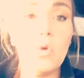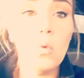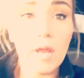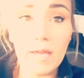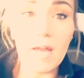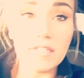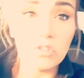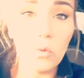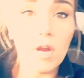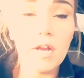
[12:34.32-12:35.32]
when I got
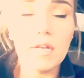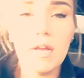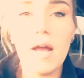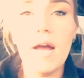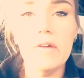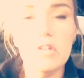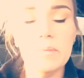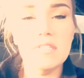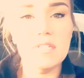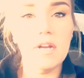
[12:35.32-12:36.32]
to work, I would
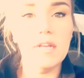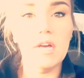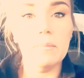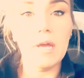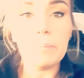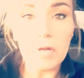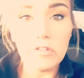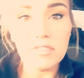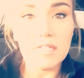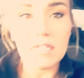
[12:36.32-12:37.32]
be starting on my
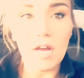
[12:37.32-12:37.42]
protein